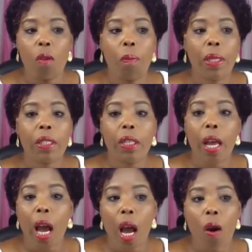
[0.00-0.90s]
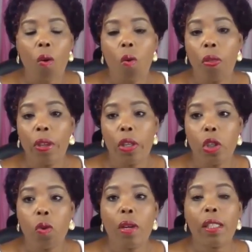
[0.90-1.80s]
But now what they
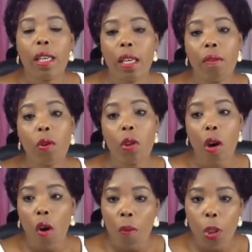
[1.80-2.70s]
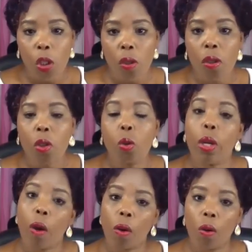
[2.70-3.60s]
do is they give you the option to
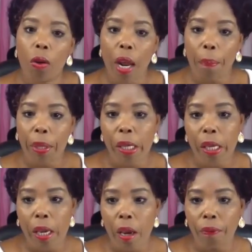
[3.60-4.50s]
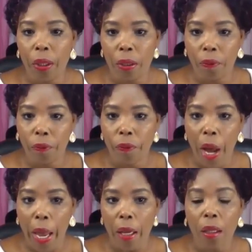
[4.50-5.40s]
download a PDF
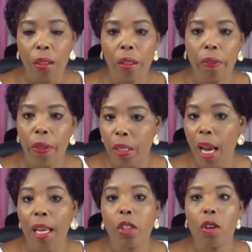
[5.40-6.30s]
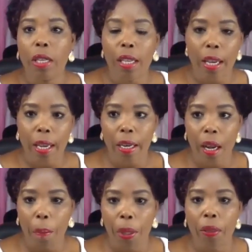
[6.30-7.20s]
file that has your
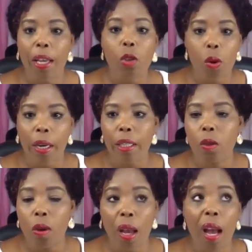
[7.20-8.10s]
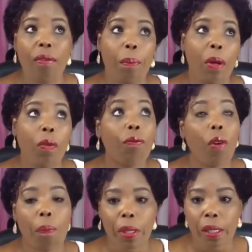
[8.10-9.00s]
EIN number. That's what I do. I have about
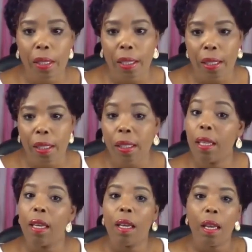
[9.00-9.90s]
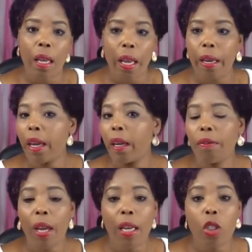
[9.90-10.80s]
4 businesses, and I
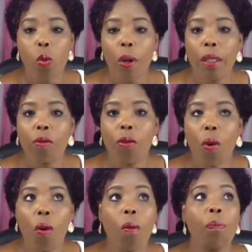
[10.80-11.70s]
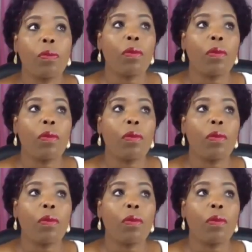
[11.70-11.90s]
never had to wait for